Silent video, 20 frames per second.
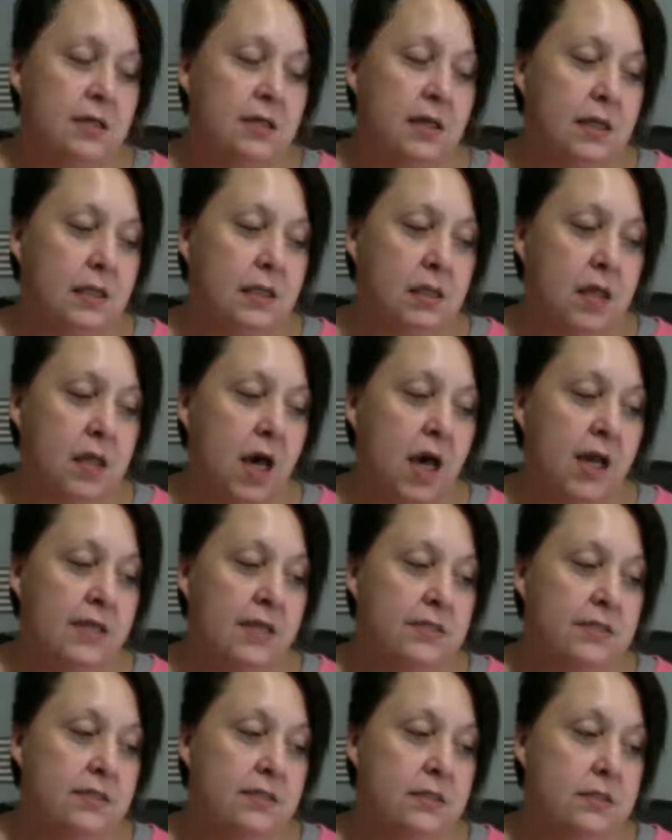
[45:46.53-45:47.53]
lot,
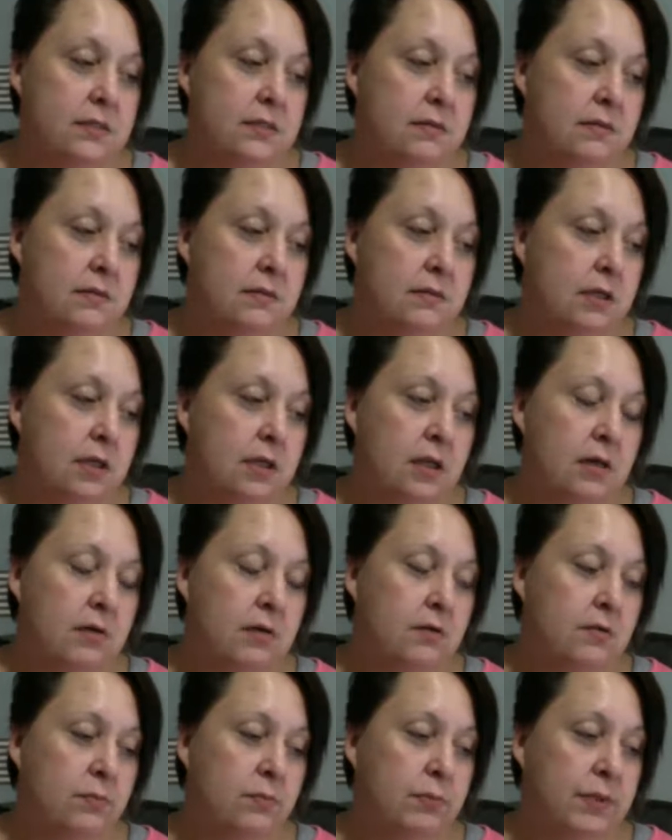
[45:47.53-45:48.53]
you
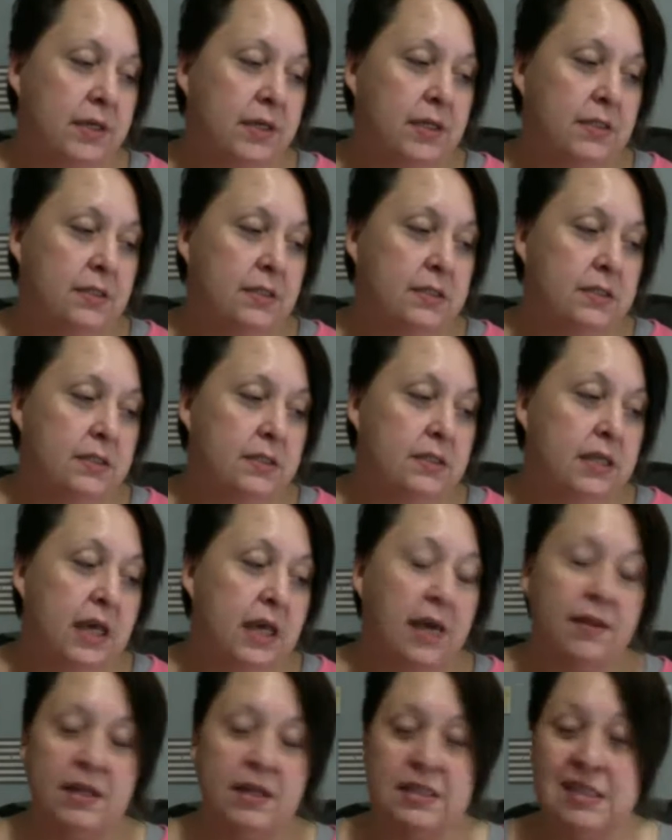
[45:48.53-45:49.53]
know, but yeah,
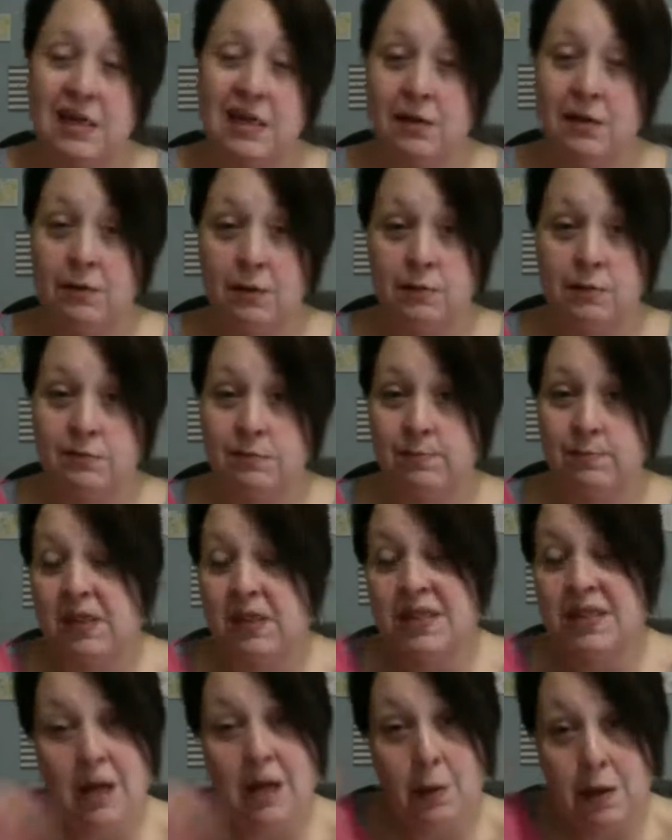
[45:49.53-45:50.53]
that's how
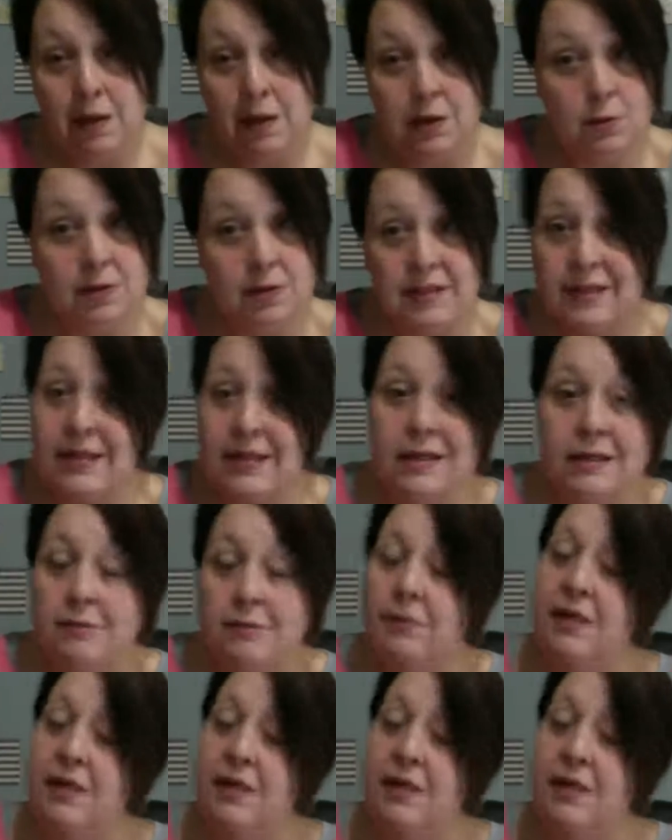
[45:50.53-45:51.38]
I deal with it anyways.